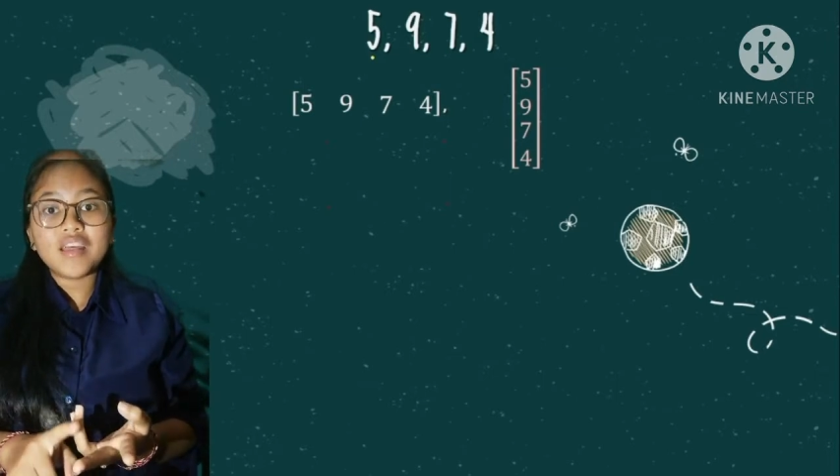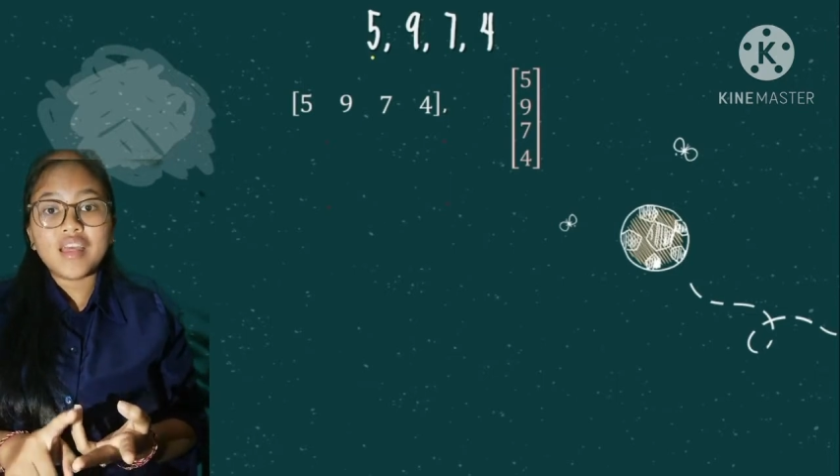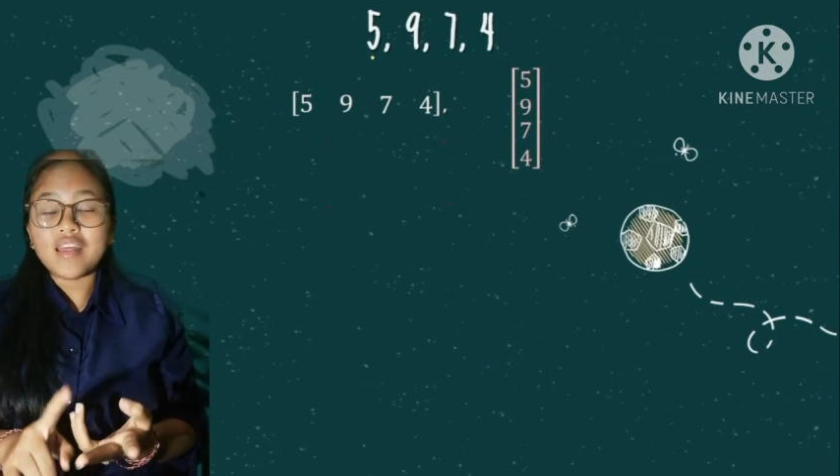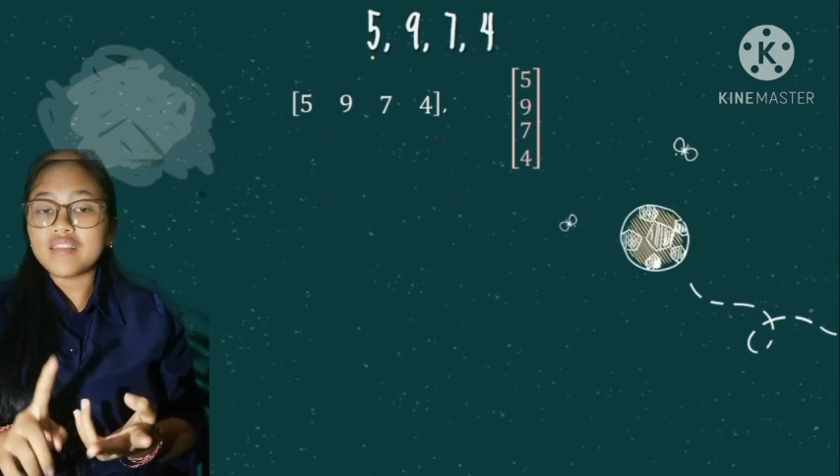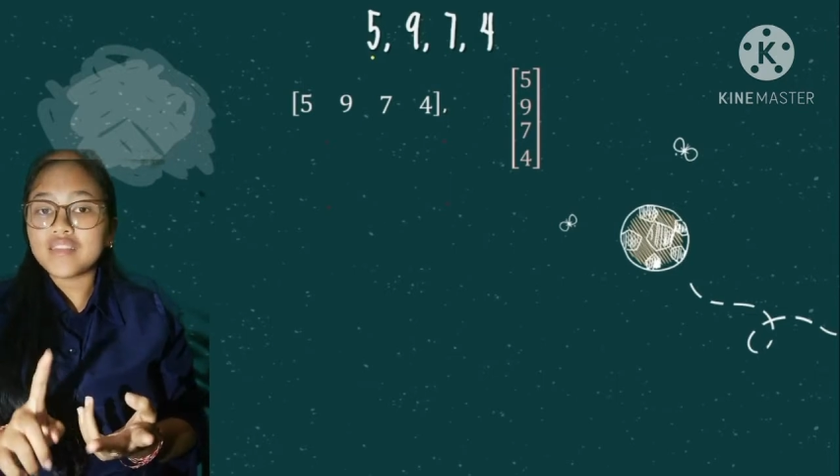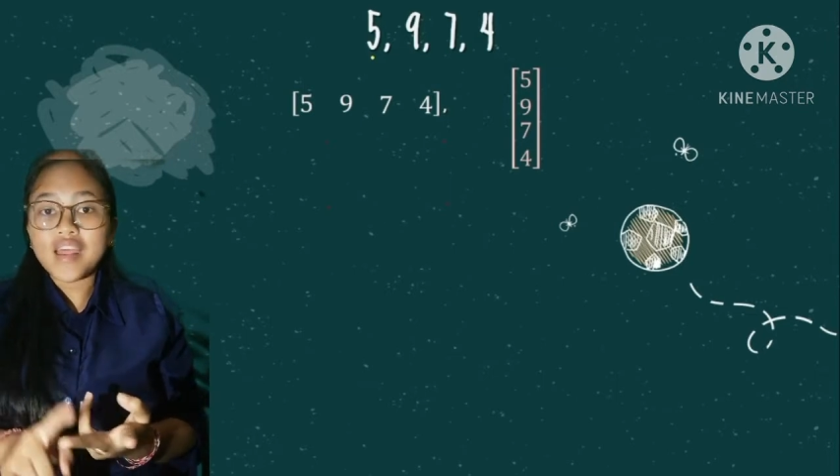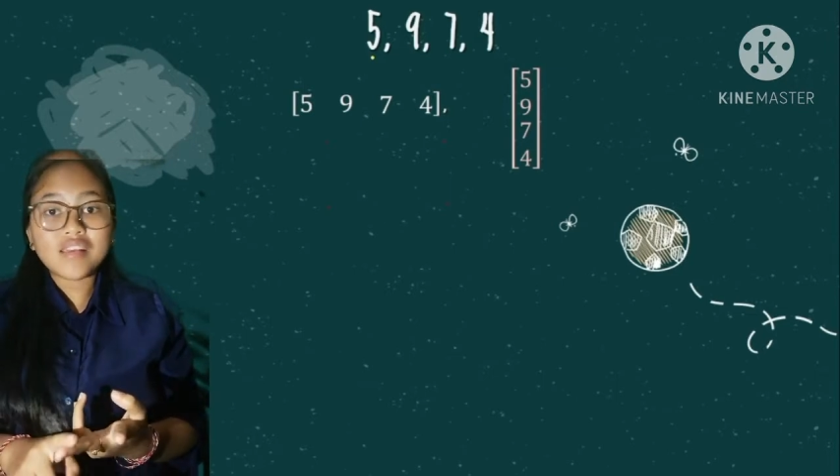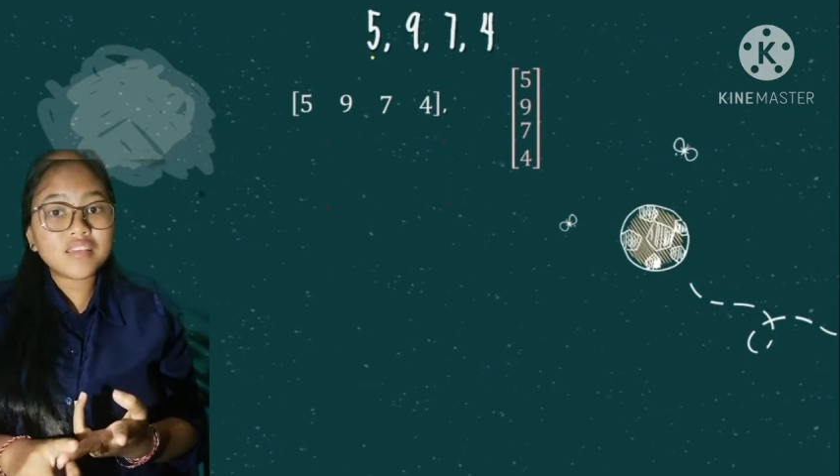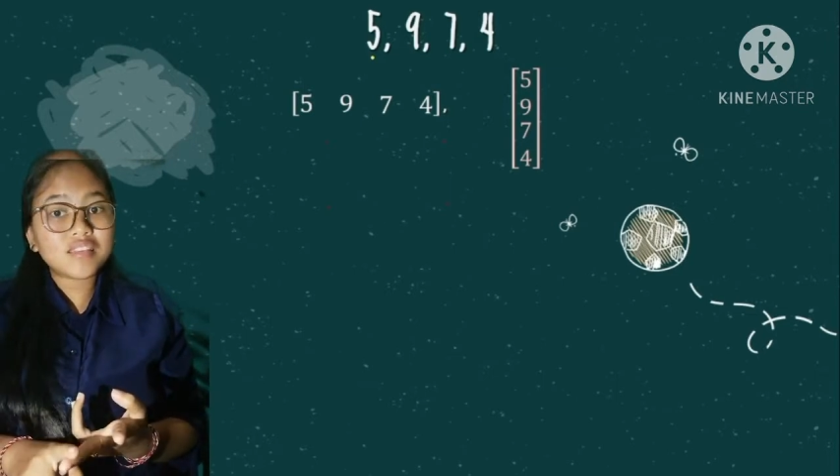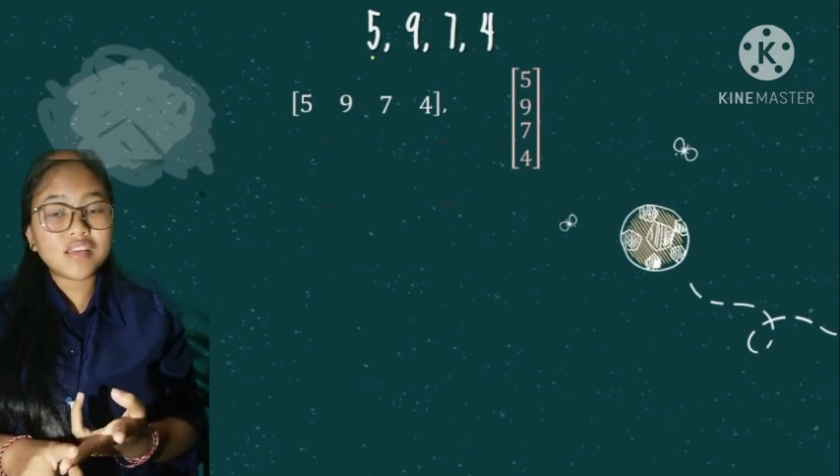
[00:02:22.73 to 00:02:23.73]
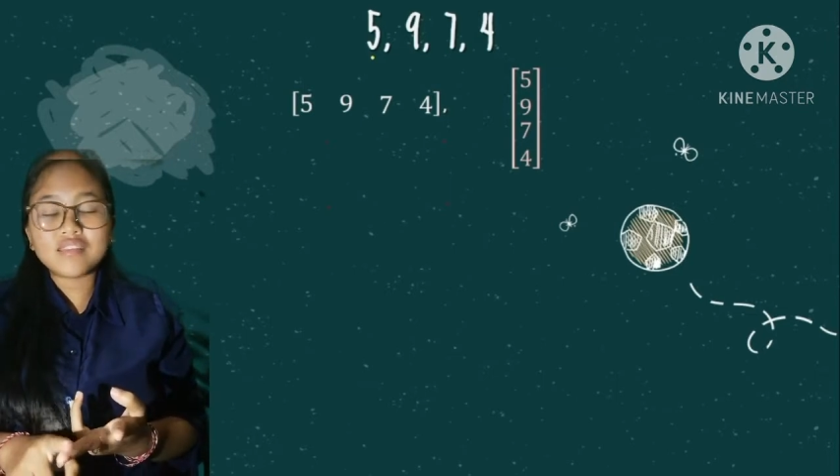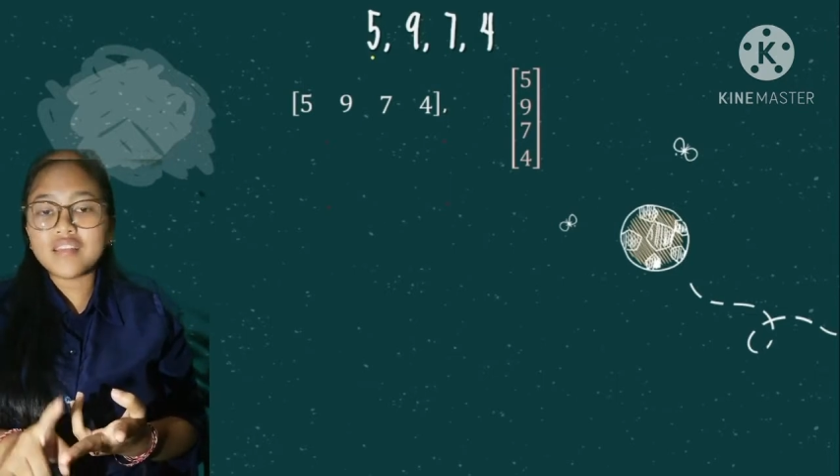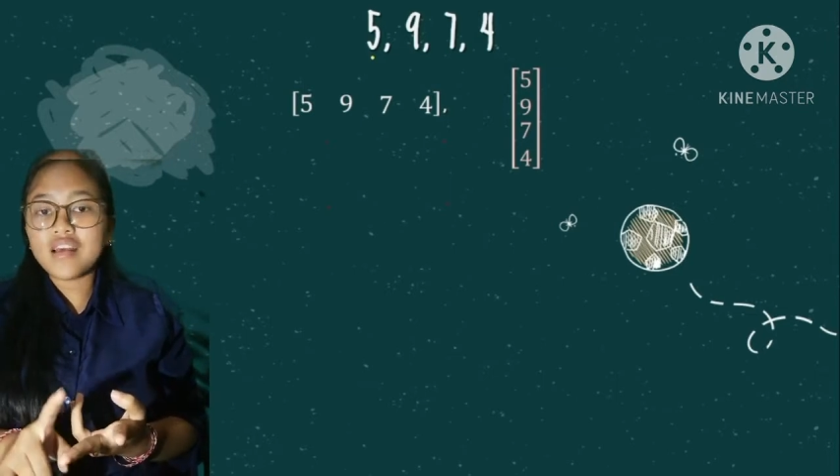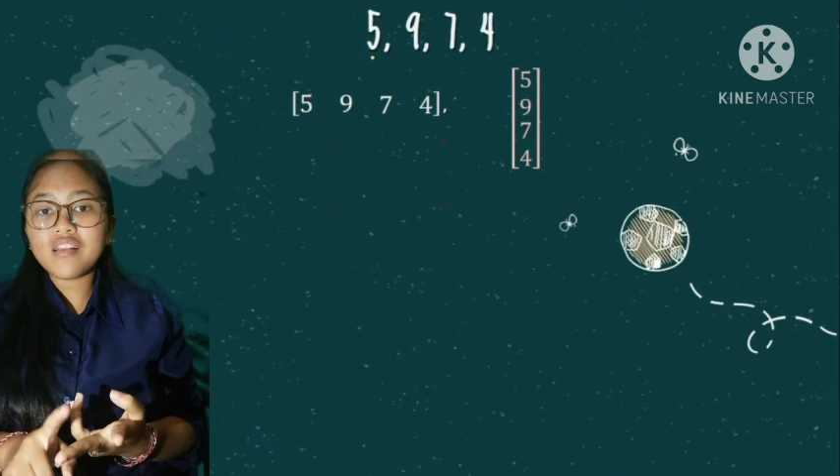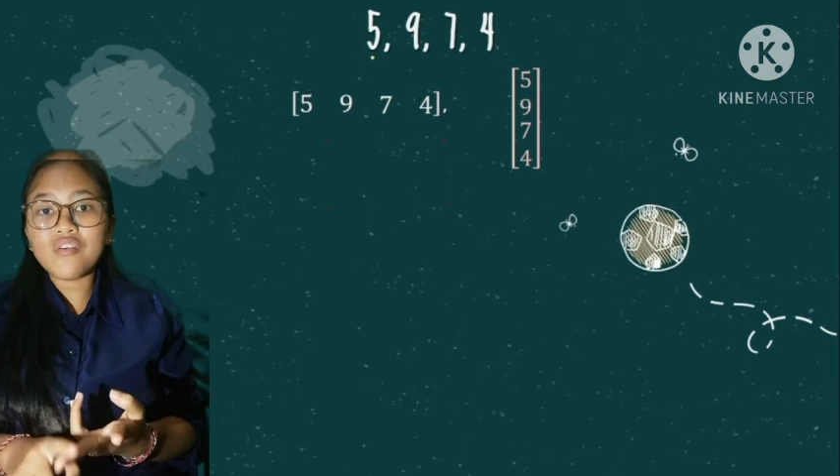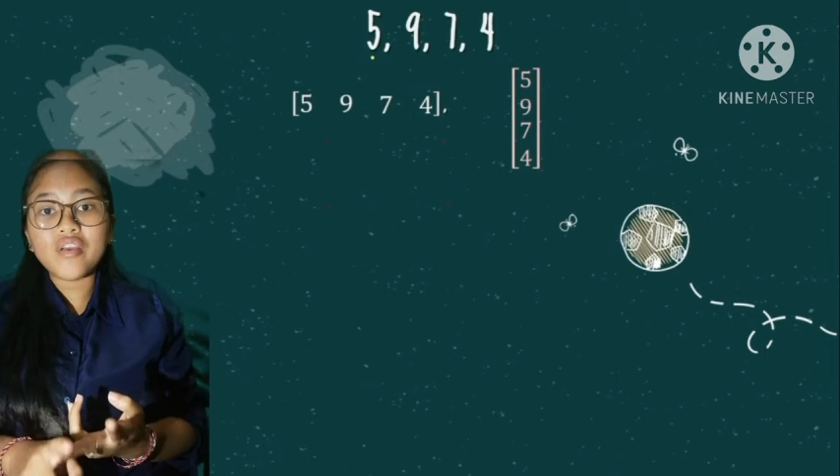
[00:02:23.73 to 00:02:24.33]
And there is another